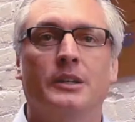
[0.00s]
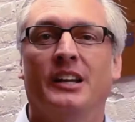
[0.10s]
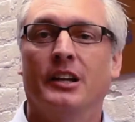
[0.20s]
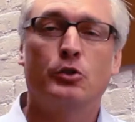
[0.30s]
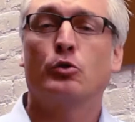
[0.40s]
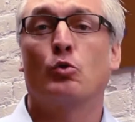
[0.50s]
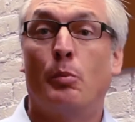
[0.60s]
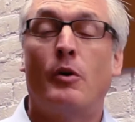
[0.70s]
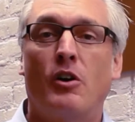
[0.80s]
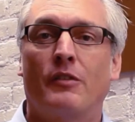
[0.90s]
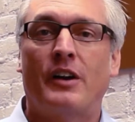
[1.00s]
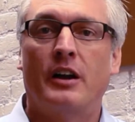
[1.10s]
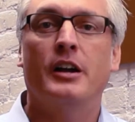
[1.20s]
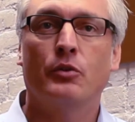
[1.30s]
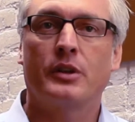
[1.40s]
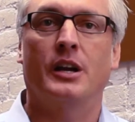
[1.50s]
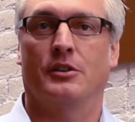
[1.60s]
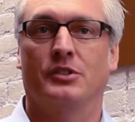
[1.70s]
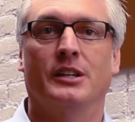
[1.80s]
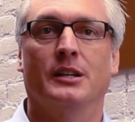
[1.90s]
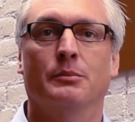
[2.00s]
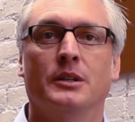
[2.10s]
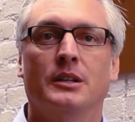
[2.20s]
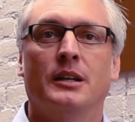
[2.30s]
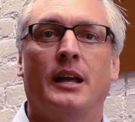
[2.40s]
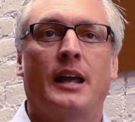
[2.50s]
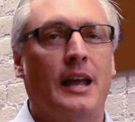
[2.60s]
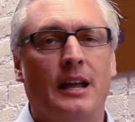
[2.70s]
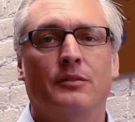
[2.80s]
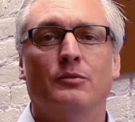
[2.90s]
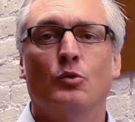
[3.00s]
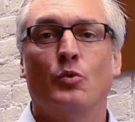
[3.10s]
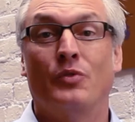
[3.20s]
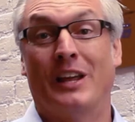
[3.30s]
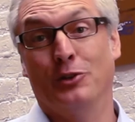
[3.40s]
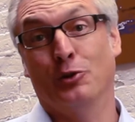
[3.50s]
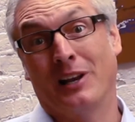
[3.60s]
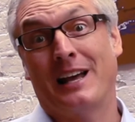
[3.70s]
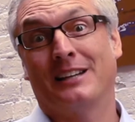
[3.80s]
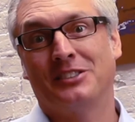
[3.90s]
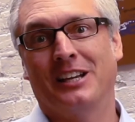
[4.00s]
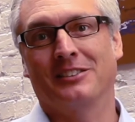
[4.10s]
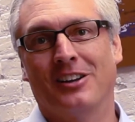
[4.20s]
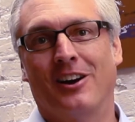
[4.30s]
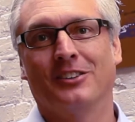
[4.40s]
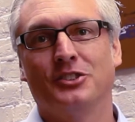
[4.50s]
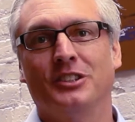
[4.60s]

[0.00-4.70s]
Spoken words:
an integral part of our healthcare team. And they utilize technology,